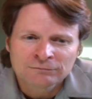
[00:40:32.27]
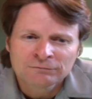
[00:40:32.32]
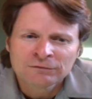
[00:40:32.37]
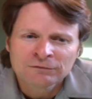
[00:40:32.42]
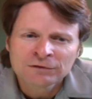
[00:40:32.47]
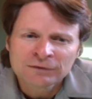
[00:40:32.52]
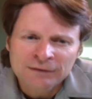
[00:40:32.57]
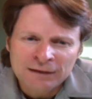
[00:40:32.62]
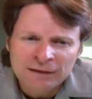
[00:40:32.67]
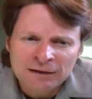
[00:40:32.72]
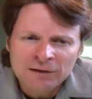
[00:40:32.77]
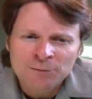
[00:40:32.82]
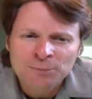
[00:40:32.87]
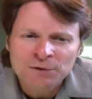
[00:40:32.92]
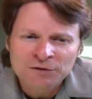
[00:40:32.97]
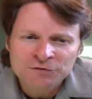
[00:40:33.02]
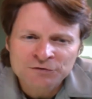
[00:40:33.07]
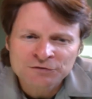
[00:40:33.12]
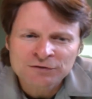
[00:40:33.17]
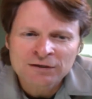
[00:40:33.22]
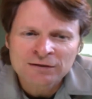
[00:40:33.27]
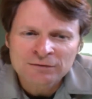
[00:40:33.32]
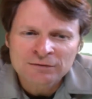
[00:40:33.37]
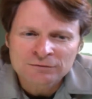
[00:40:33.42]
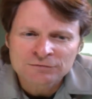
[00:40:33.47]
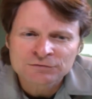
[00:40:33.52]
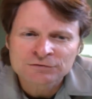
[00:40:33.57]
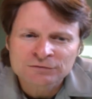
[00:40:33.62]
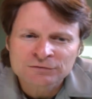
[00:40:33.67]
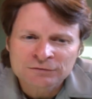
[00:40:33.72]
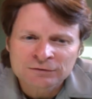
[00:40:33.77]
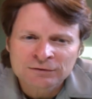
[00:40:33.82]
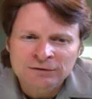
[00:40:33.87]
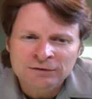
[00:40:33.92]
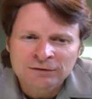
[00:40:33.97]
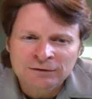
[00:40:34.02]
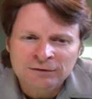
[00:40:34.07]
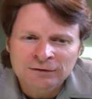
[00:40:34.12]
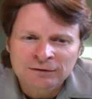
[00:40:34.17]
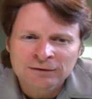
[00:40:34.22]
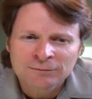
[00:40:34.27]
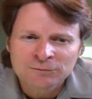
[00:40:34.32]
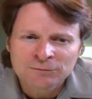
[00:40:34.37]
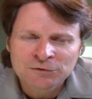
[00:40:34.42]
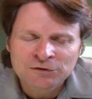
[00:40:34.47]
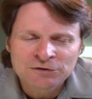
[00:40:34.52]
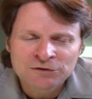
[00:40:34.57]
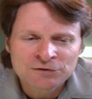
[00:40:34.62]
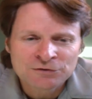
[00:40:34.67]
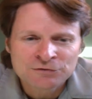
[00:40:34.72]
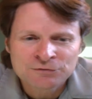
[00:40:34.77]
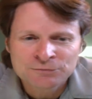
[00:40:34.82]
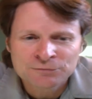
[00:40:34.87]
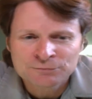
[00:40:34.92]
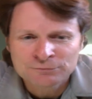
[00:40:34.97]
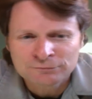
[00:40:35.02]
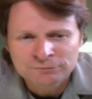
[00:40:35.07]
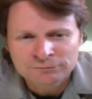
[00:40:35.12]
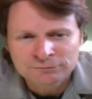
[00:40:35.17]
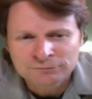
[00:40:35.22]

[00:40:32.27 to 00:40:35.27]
really help ourselves uh, because